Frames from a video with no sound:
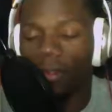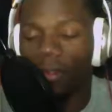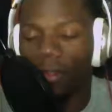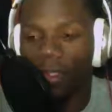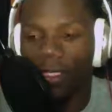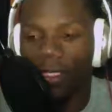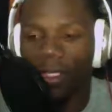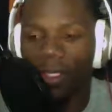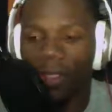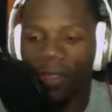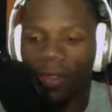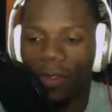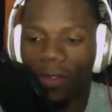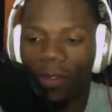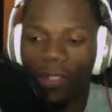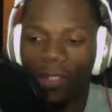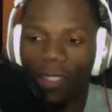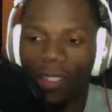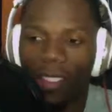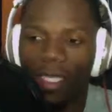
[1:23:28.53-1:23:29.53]
So,
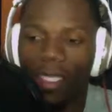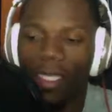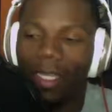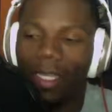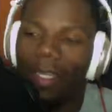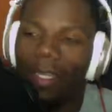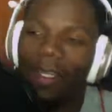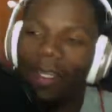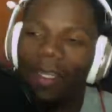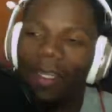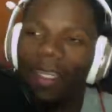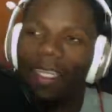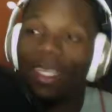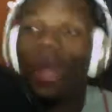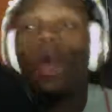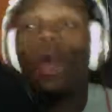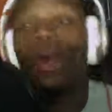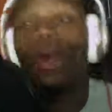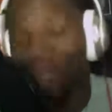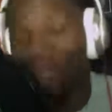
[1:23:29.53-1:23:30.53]
yeah.
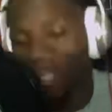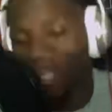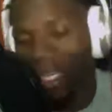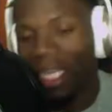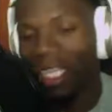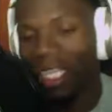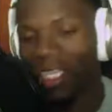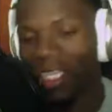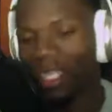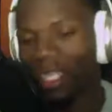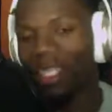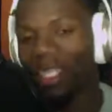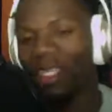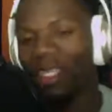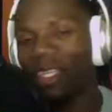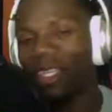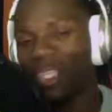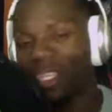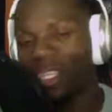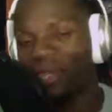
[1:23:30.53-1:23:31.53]
So hopefully next year
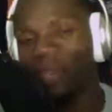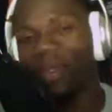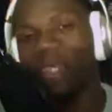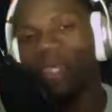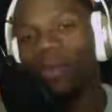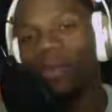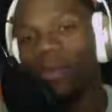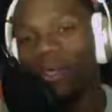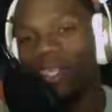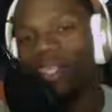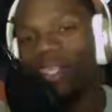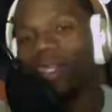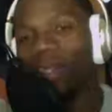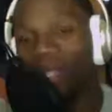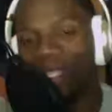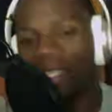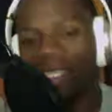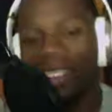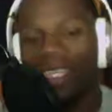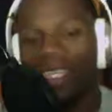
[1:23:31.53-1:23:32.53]
his speed will kill.
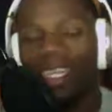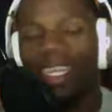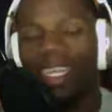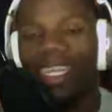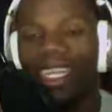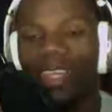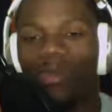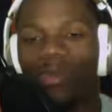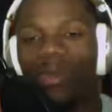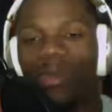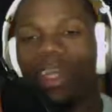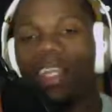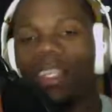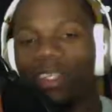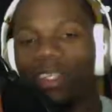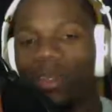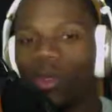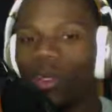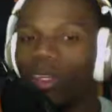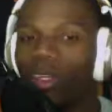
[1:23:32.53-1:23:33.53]
He ran
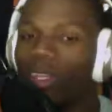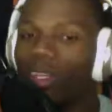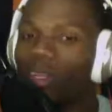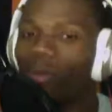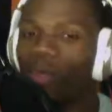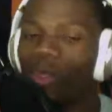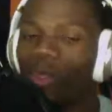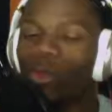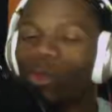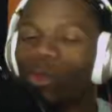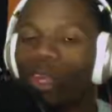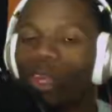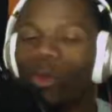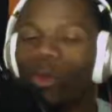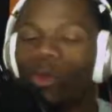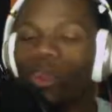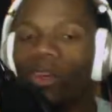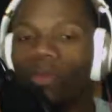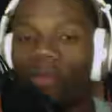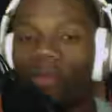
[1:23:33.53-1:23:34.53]
into when you're running
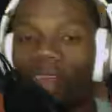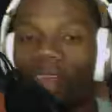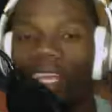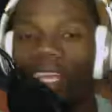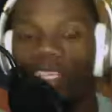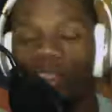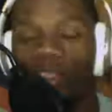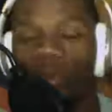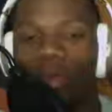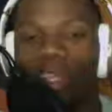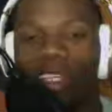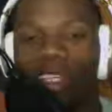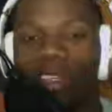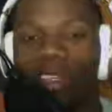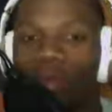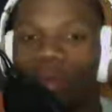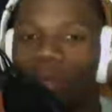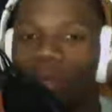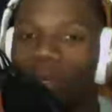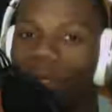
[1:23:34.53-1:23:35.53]
real fast, you run into
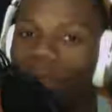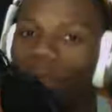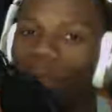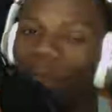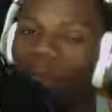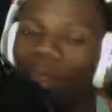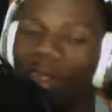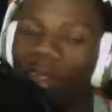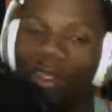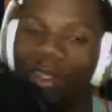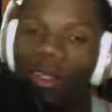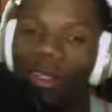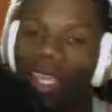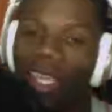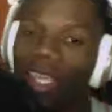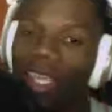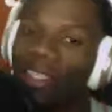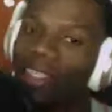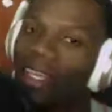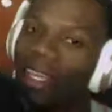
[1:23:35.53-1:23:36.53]
a big wall and you
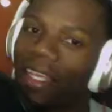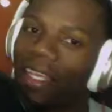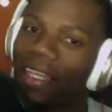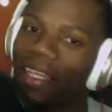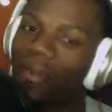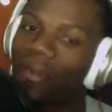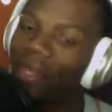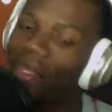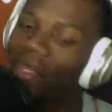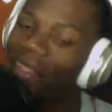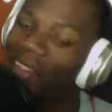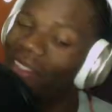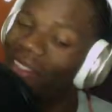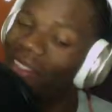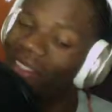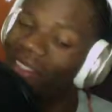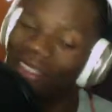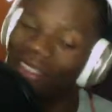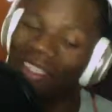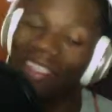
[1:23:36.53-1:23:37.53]
can't take it.
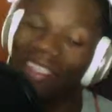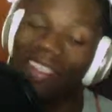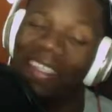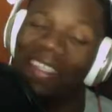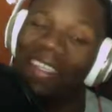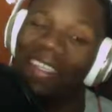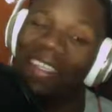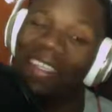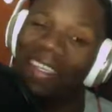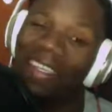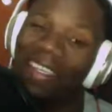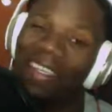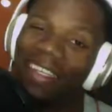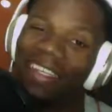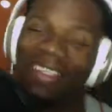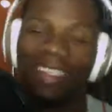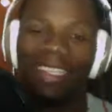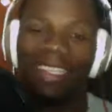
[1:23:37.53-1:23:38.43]
Well, see ya.